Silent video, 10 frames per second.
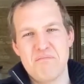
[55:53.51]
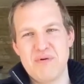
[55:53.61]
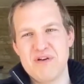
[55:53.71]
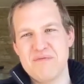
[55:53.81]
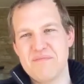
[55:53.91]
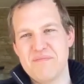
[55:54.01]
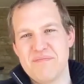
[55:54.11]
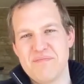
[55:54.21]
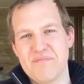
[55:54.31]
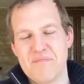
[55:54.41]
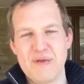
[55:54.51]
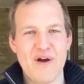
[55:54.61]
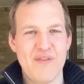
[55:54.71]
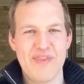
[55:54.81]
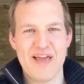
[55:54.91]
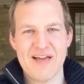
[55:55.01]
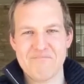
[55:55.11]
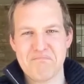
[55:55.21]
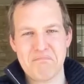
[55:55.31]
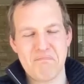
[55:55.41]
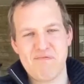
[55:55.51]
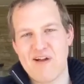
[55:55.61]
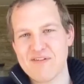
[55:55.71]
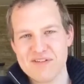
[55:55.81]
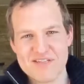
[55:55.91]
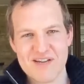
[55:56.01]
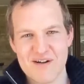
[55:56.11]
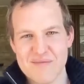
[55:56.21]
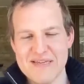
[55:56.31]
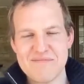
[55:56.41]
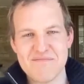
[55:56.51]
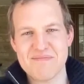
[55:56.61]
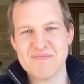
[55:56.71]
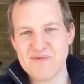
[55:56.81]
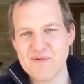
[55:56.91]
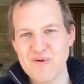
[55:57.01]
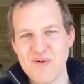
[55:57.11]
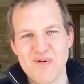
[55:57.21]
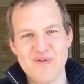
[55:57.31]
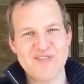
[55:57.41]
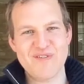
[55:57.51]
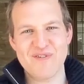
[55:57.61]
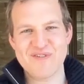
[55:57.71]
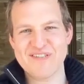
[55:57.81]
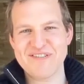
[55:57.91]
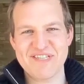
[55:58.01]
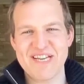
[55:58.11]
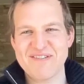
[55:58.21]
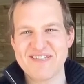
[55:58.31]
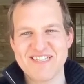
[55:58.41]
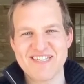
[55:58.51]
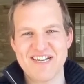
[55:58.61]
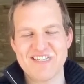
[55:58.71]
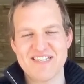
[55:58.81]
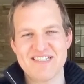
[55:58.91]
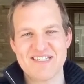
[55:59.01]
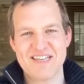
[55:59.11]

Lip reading: But beyond that, founders come in all sorts of shapes and sizes.